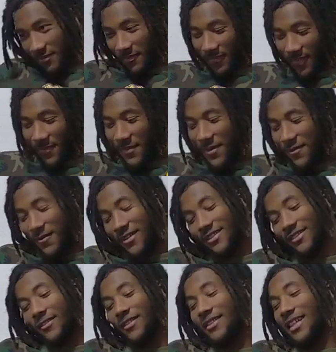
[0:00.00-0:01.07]
once I
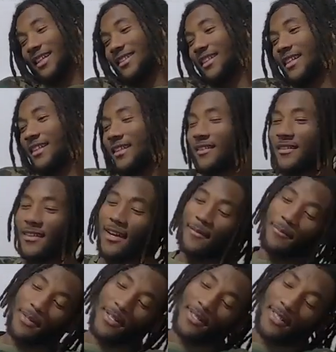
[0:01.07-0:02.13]
seen that BJ
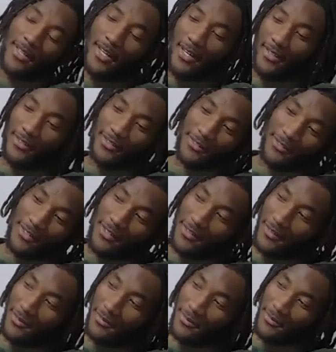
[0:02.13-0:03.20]
had stripped him,
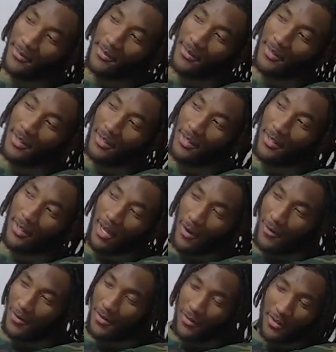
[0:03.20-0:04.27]
like we do the
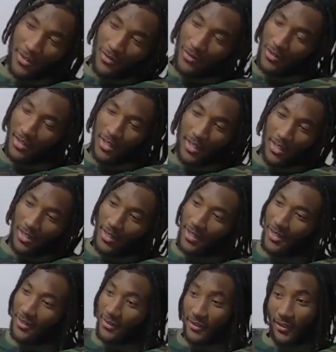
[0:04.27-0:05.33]
drill every day, so
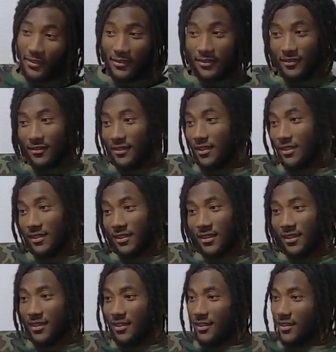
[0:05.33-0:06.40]
it's just
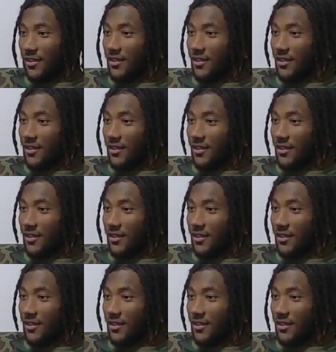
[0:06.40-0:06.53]
natural.